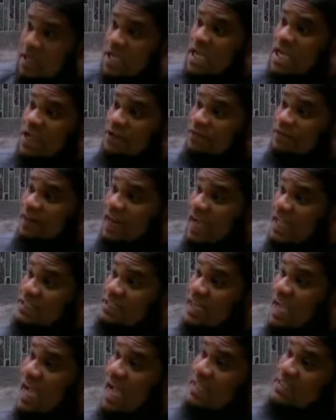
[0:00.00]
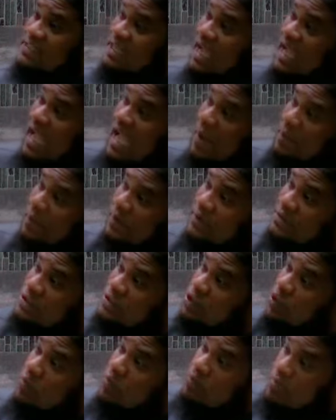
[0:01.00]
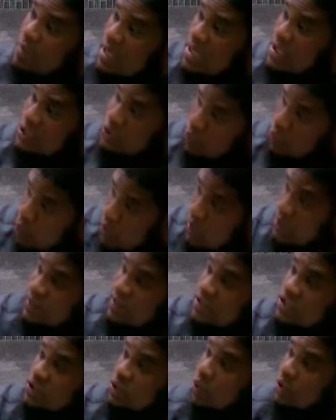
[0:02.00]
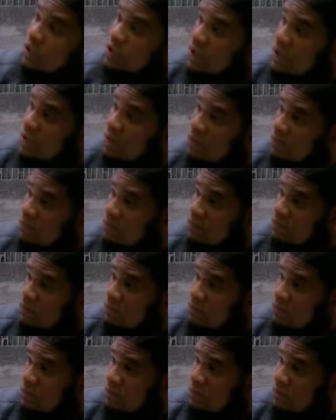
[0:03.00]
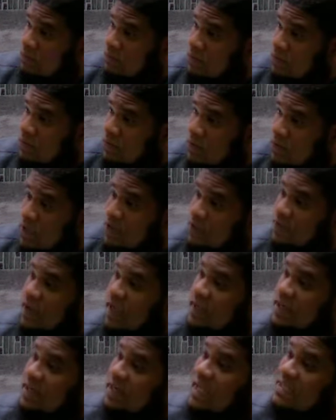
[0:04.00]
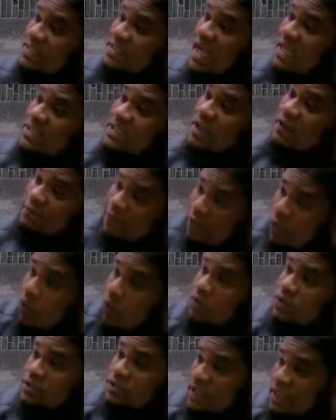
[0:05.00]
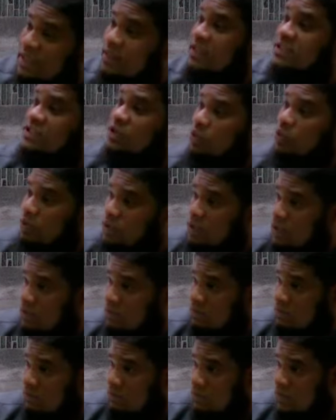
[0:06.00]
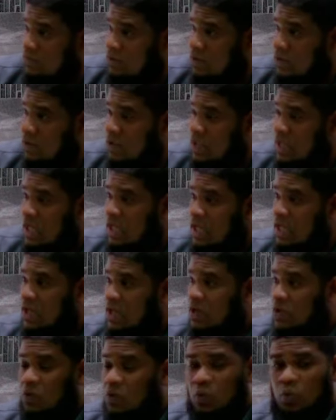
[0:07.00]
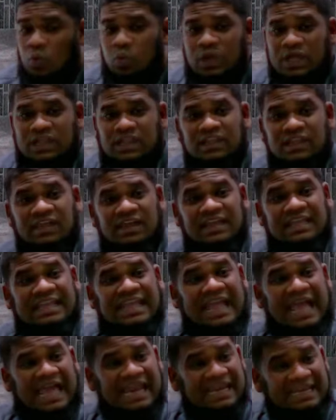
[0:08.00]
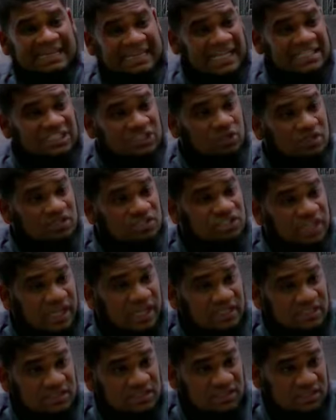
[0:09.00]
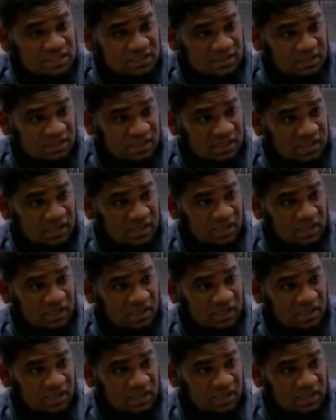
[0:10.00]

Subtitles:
So if najasa happens to meet with this water, if any najasa falls in this water, whether the color does not change,